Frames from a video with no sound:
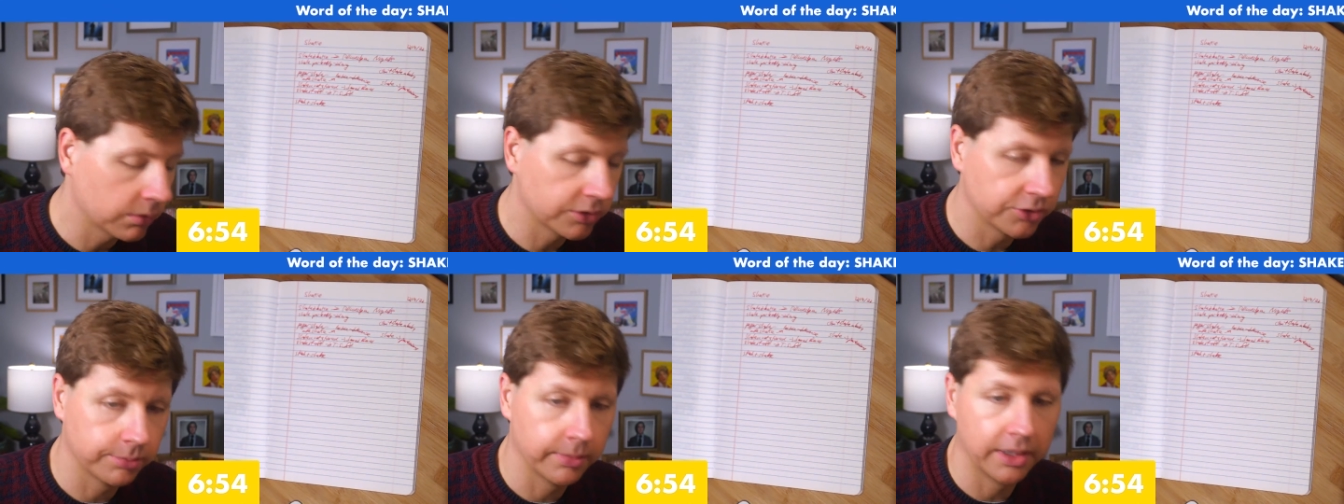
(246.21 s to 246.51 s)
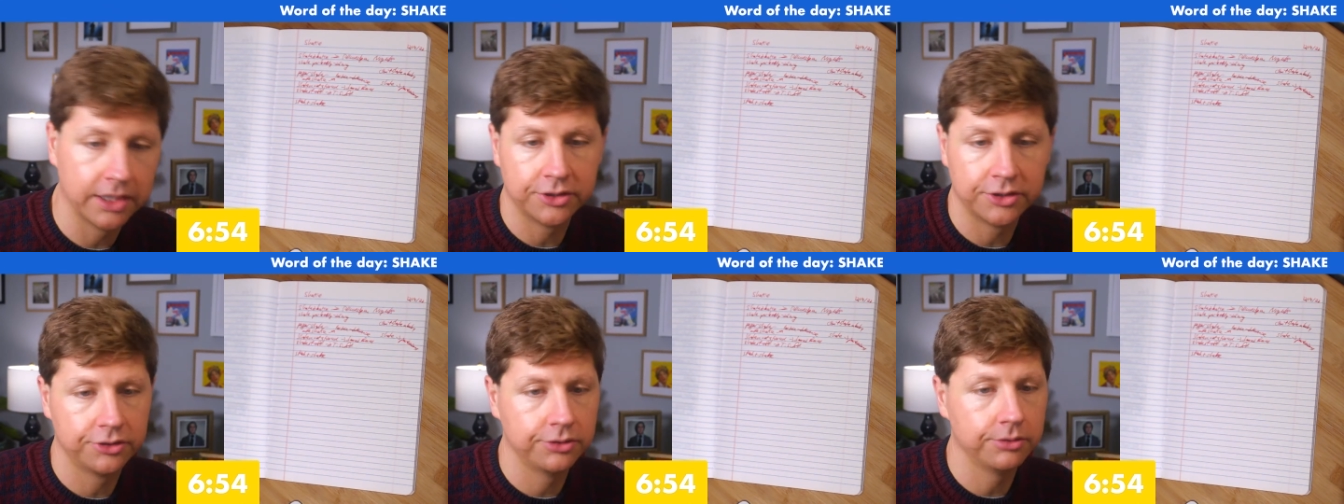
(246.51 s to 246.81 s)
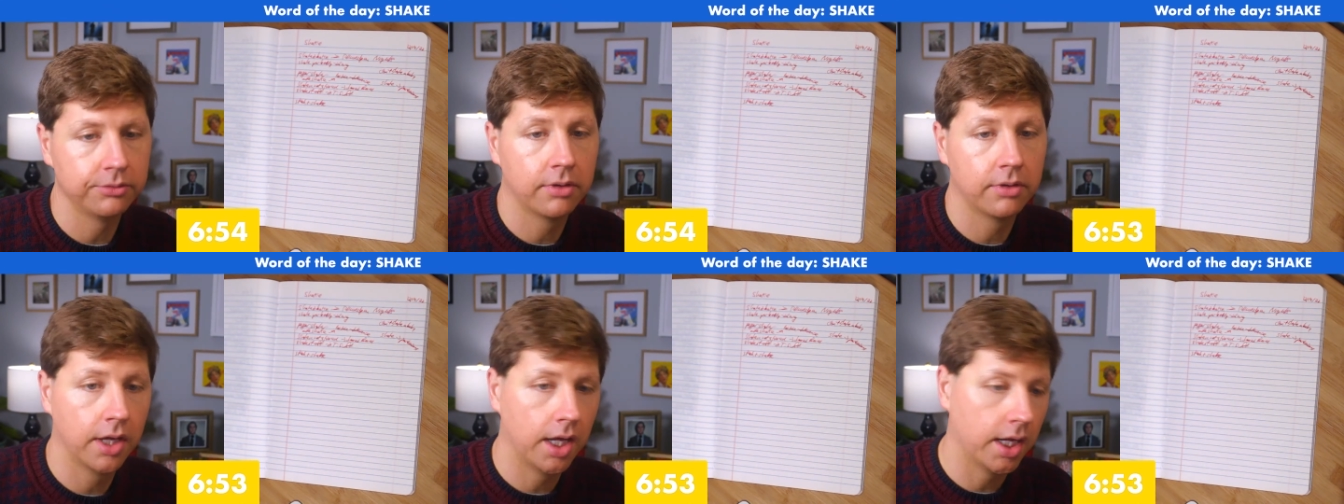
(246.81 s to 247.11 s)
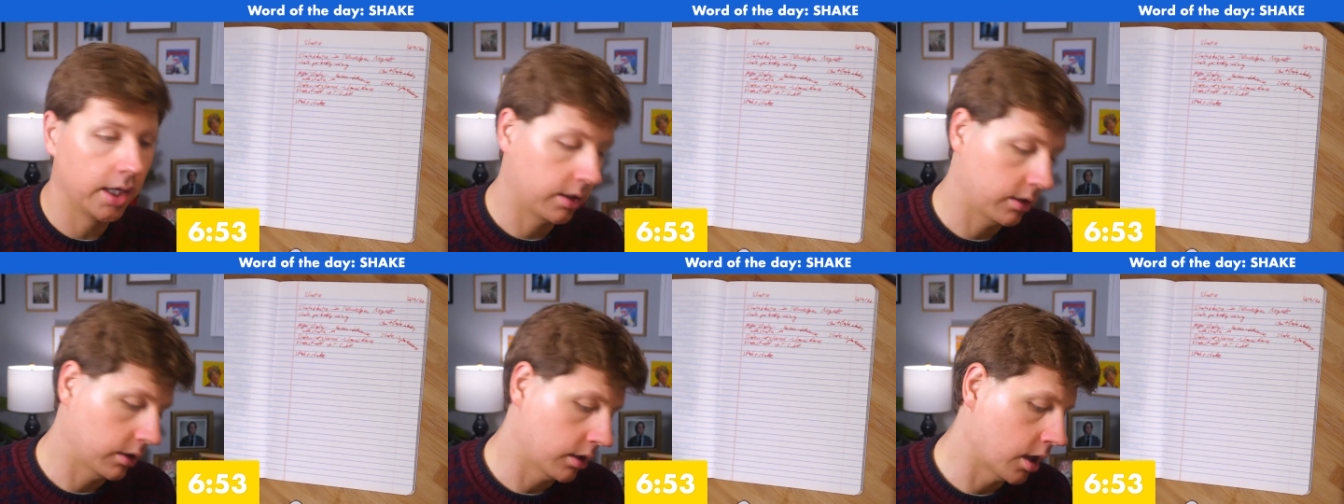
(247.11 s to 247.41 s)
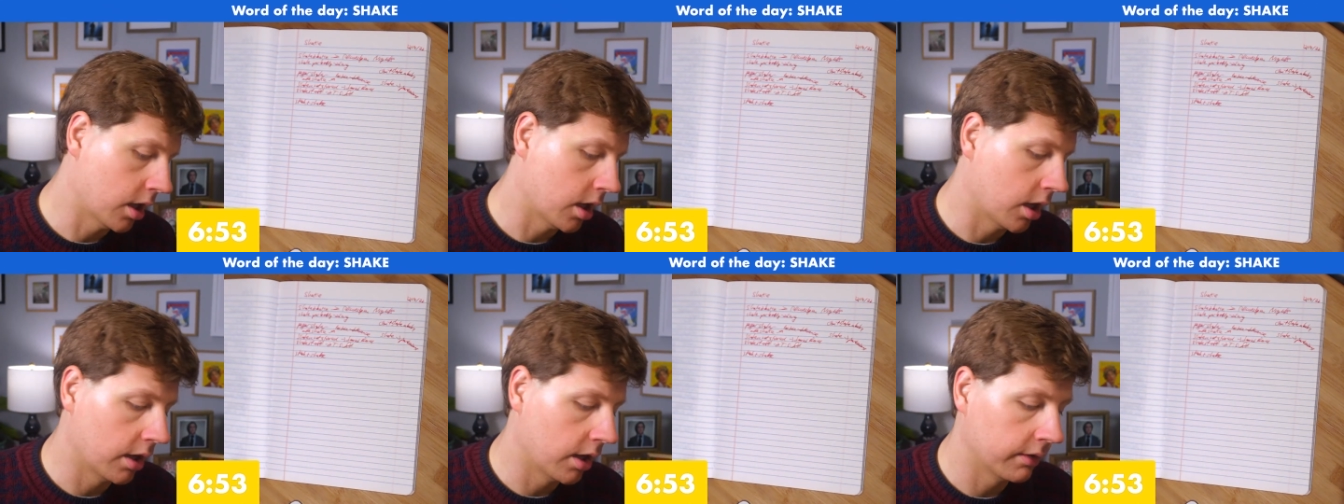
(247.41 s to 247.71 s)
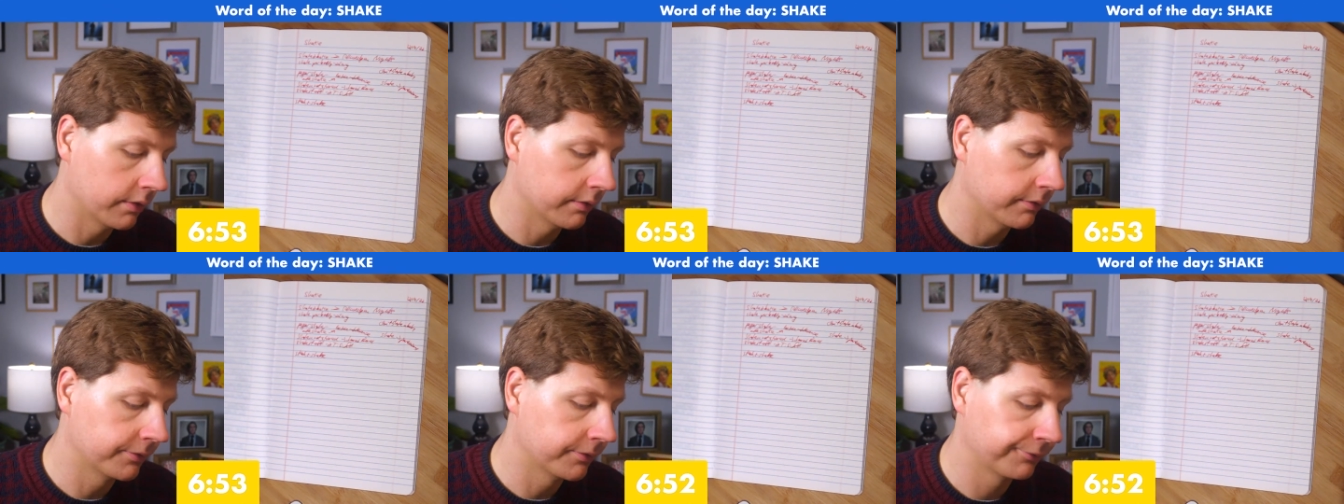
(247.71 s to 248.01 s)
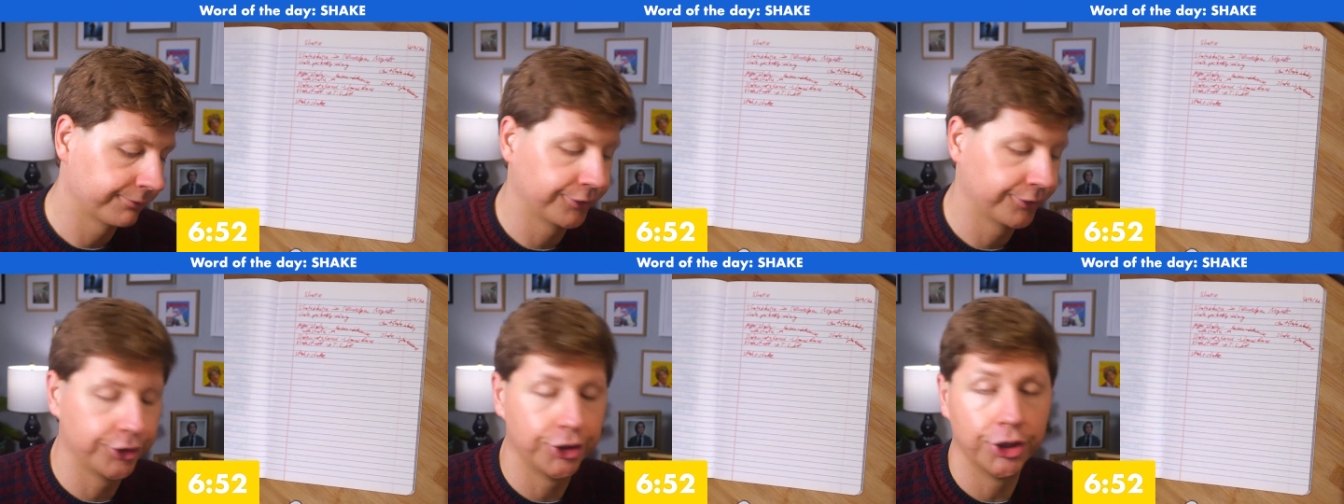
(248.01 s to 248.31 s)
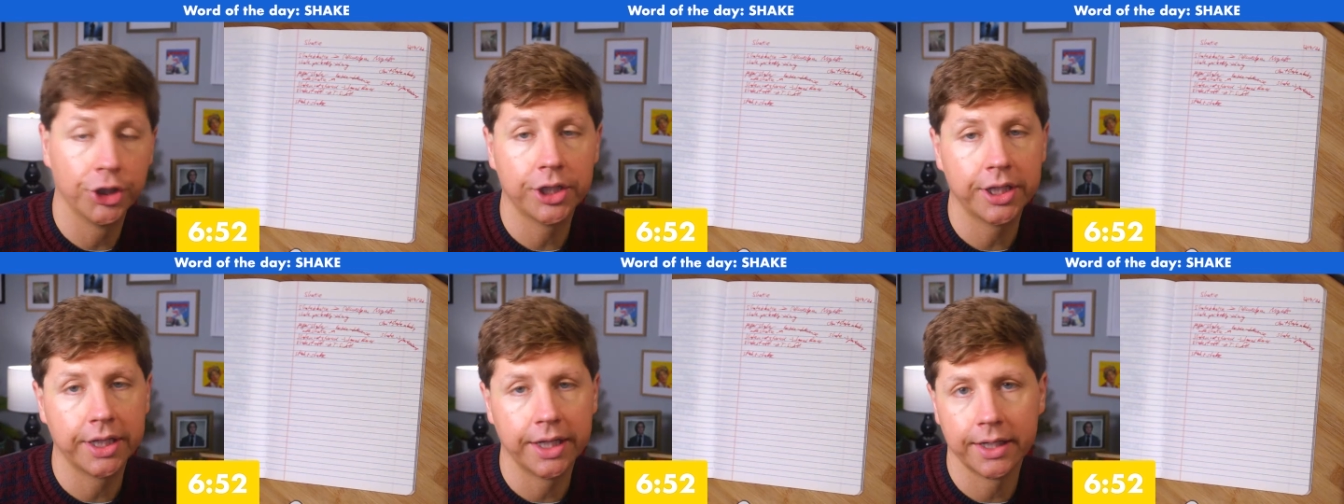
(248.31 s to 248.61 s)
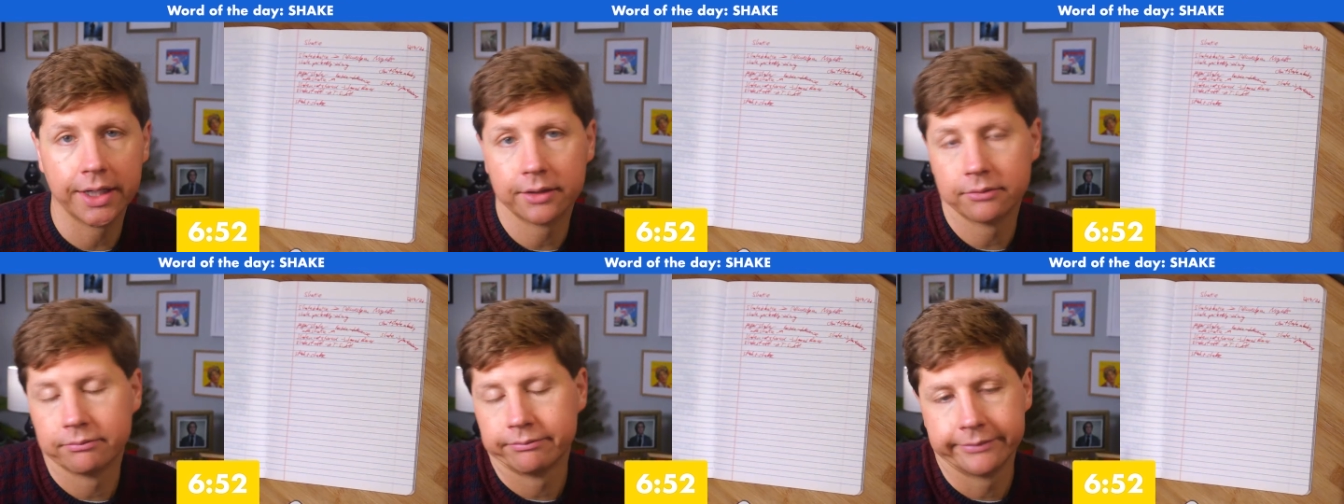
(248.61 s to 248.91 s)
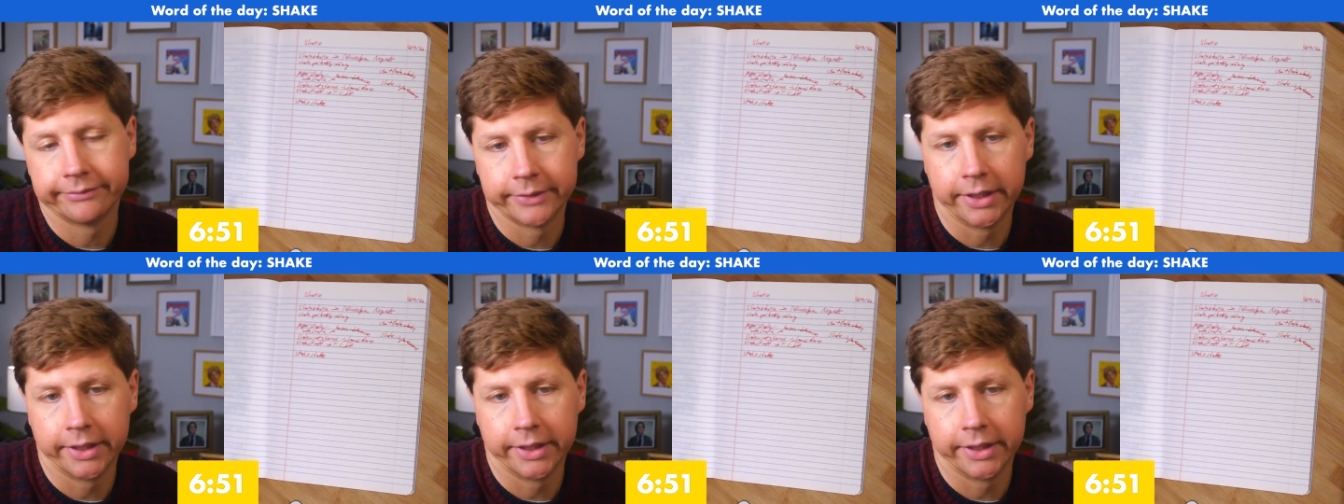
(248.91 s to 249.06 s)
which makes you think of cooking.